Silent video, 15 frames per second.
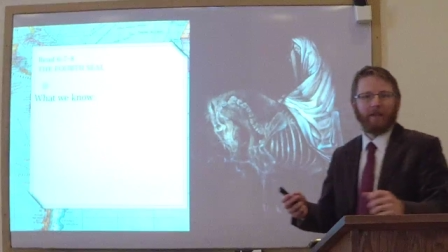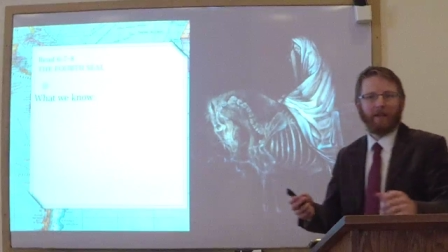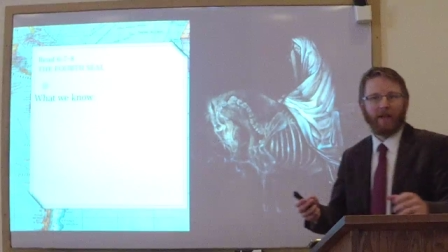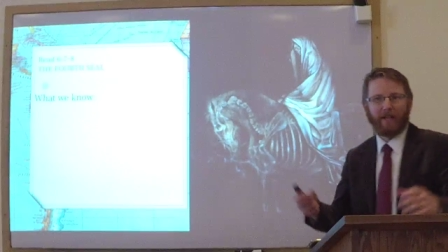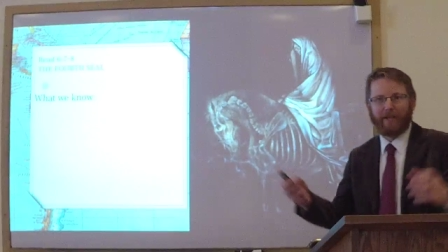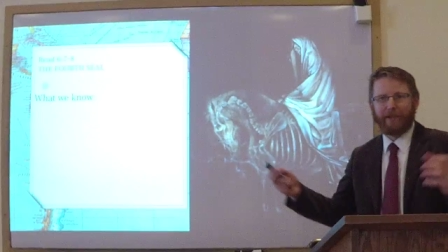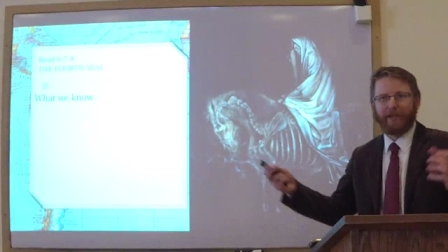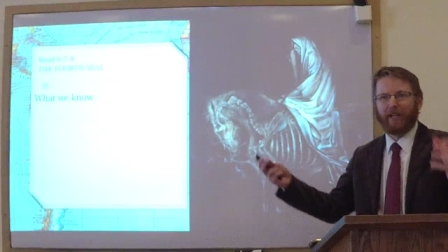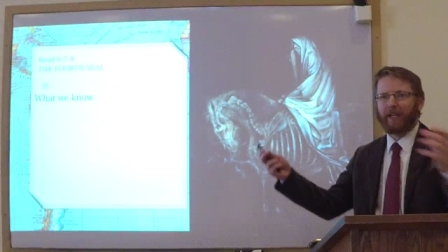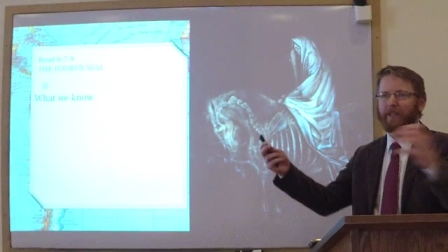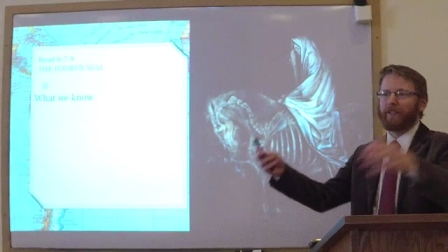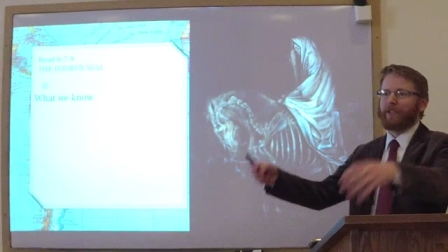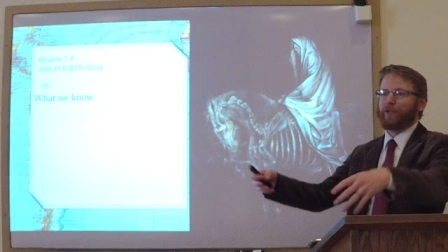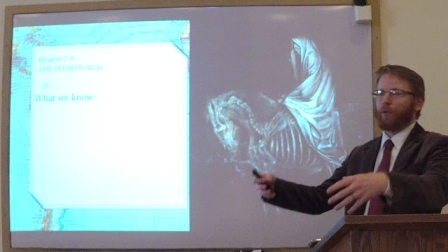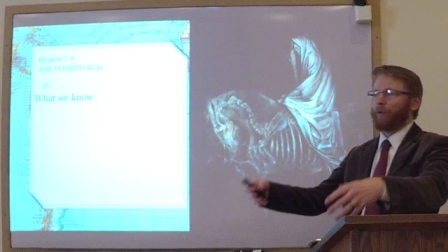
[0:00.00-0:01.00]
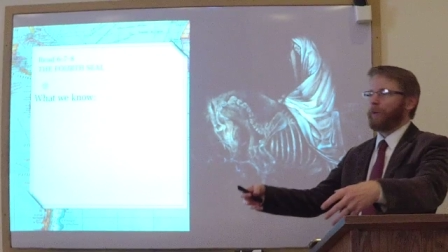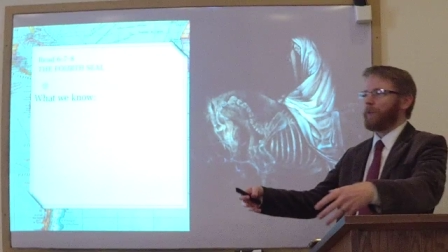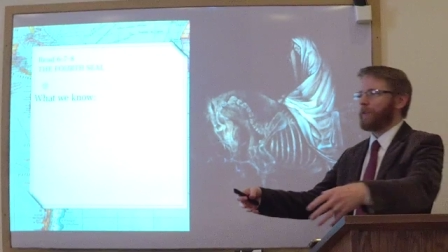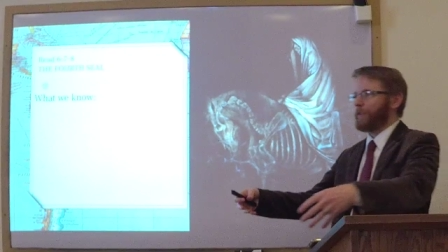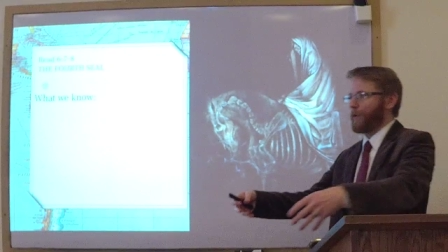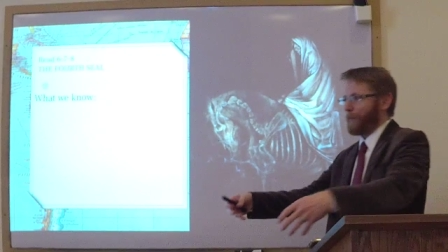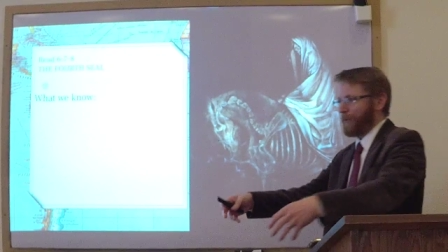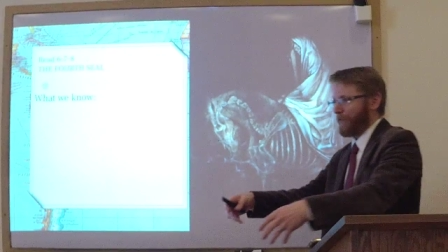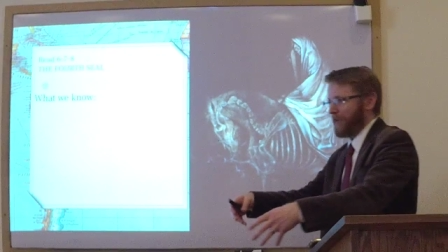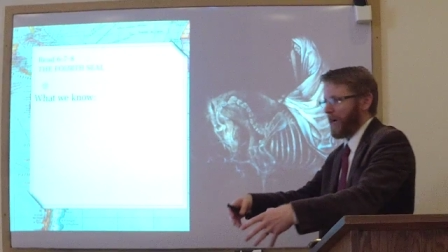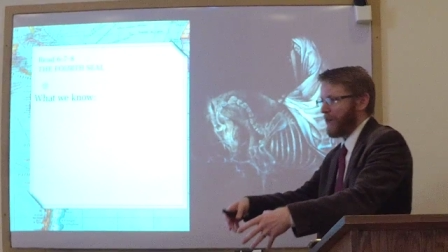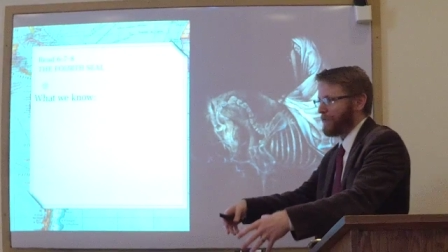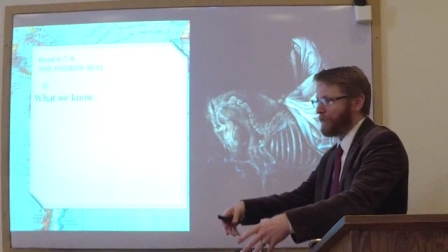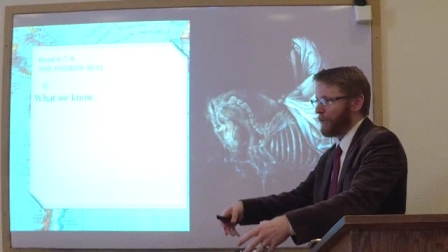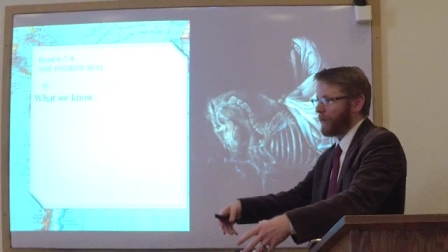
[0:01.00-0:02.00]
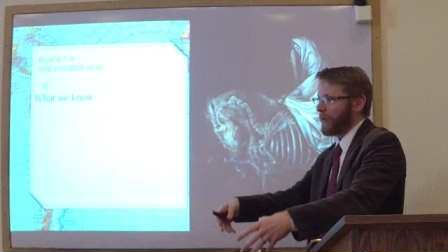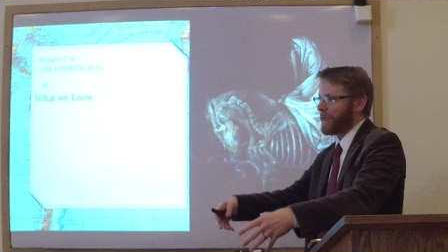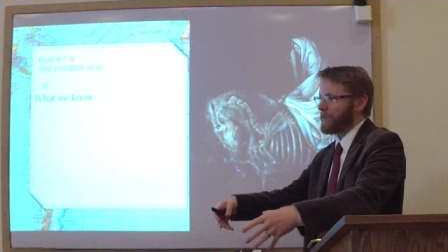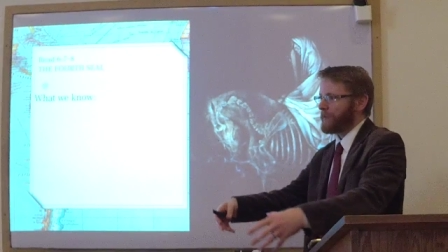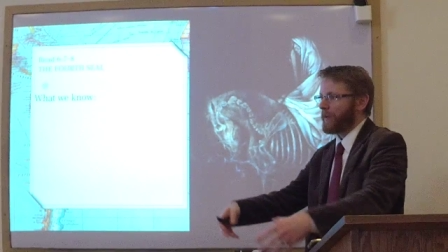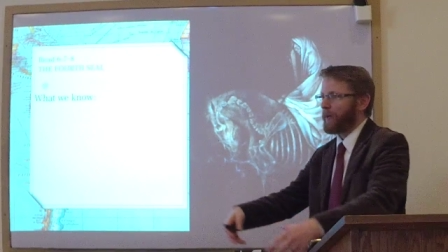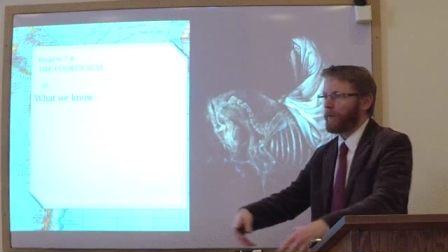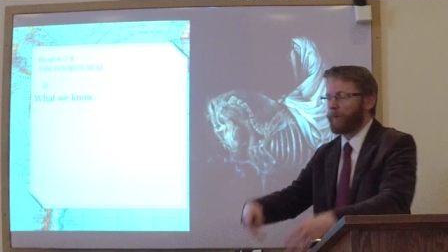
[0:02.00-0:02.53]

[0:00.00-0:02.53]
anything in this world to provide for us, right?